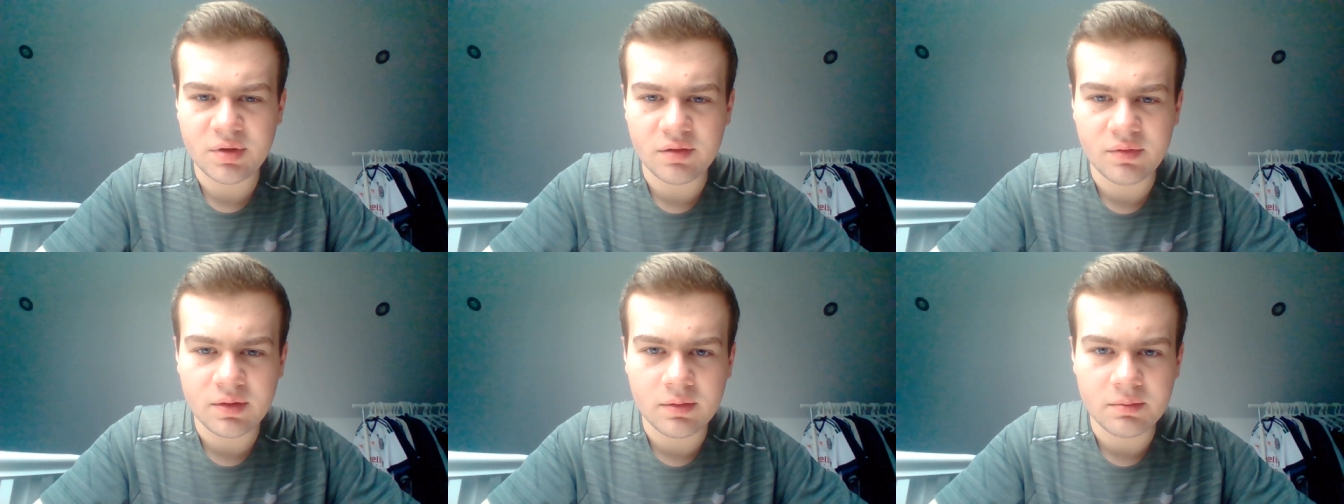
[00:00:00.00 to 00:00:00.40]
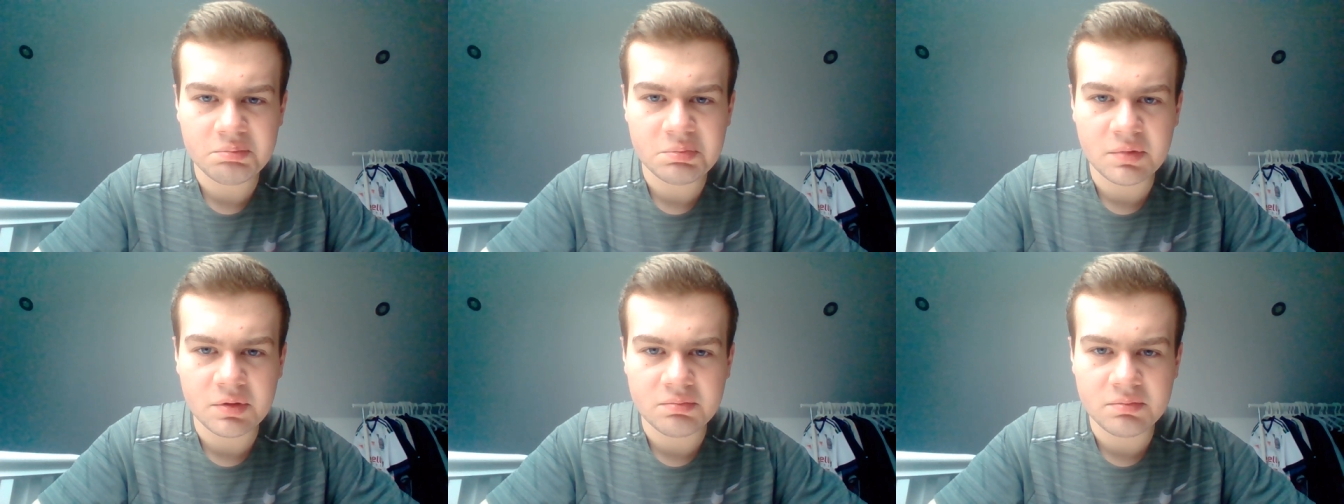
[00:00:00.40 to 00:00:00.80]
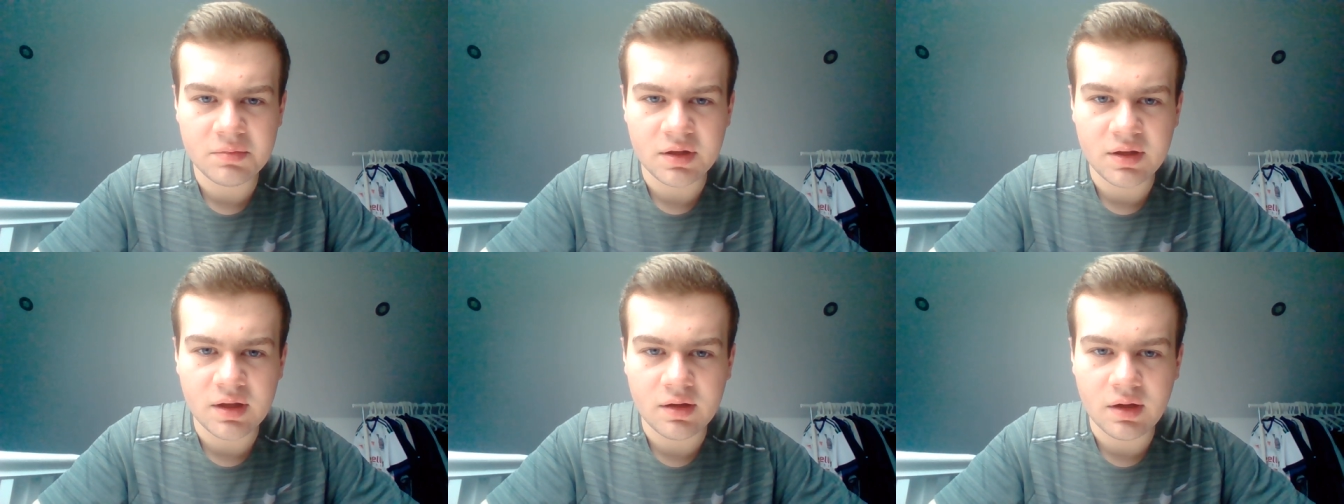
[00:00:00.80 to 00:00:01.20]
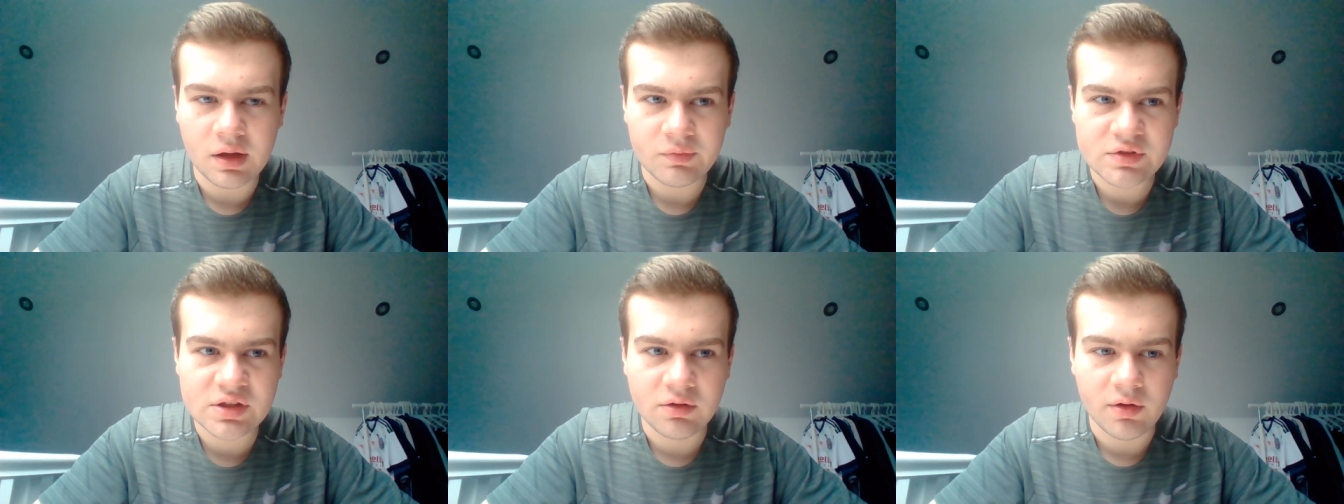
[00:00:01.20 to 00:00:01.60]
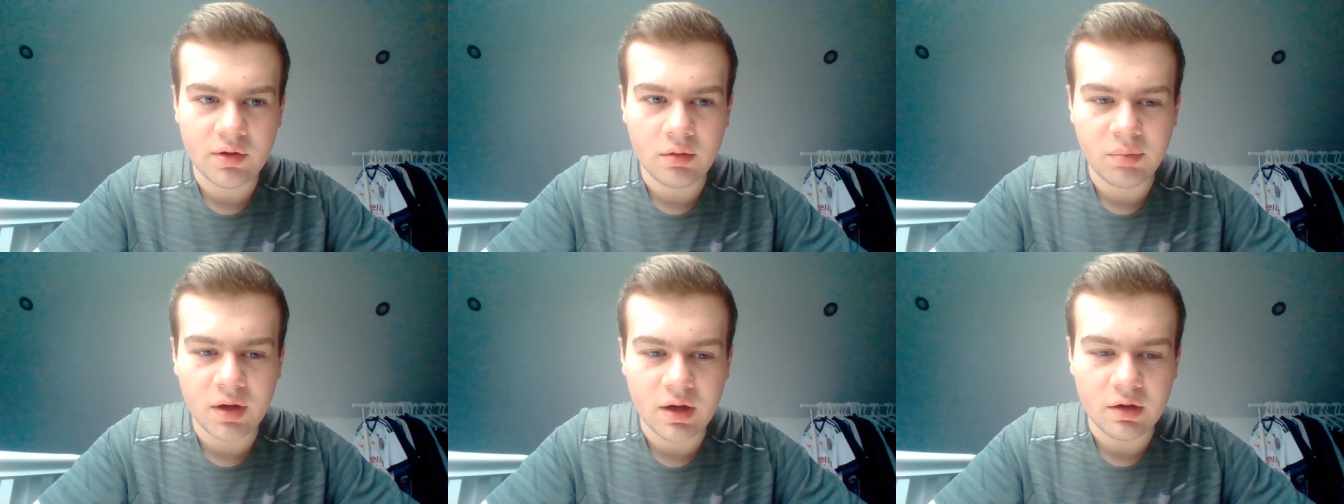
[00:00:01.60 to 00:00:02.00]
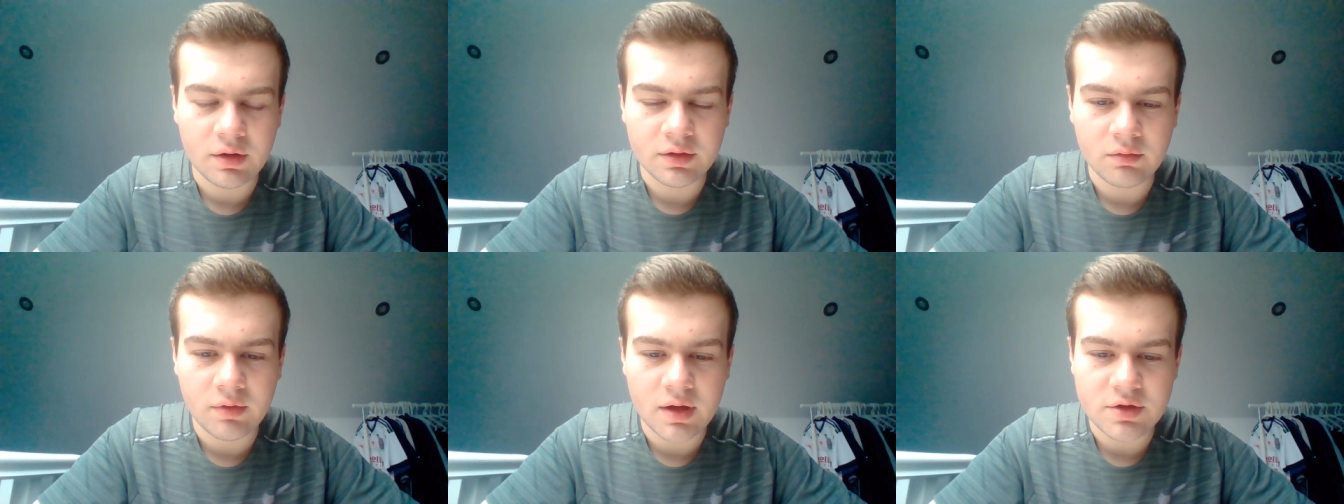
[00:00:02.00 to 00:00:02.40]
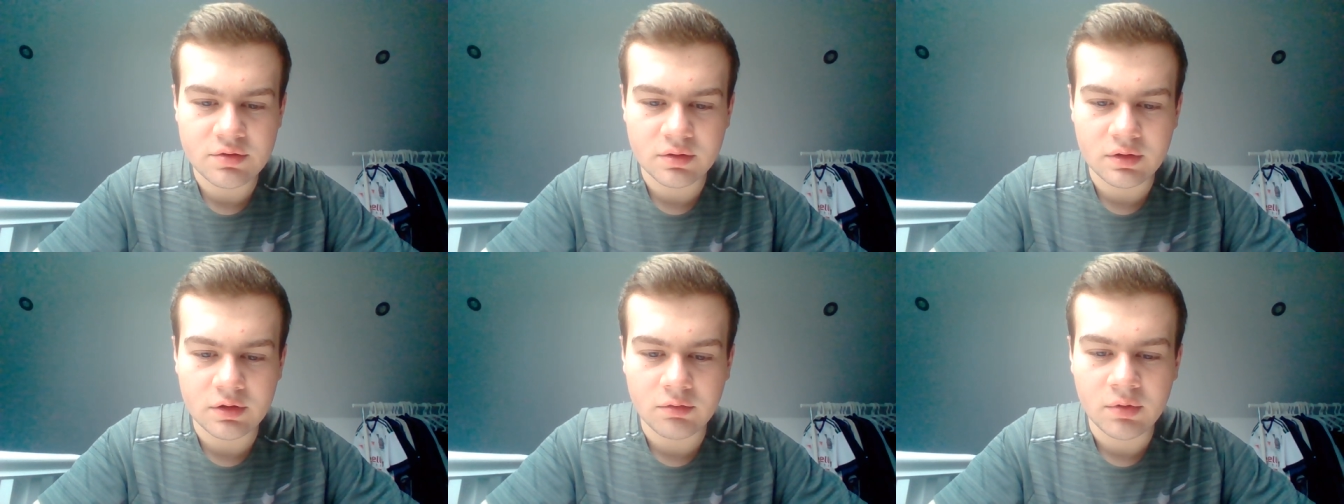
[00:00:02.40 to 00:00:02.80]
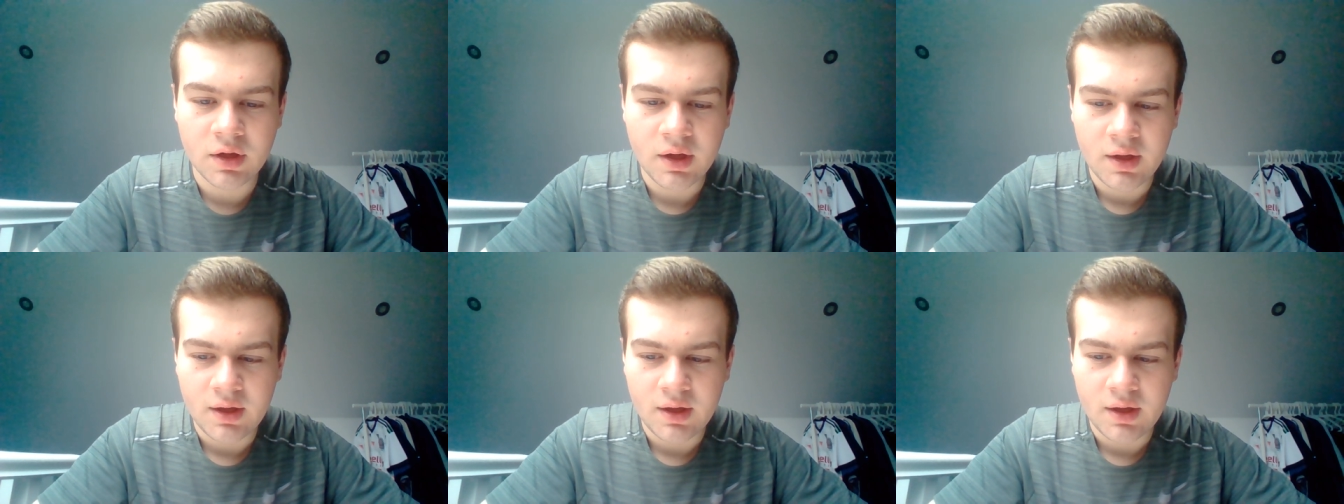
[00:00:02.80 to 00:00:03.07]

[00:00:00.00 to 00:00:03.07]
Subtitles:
a bit of a nick off a Sligo player on the way through.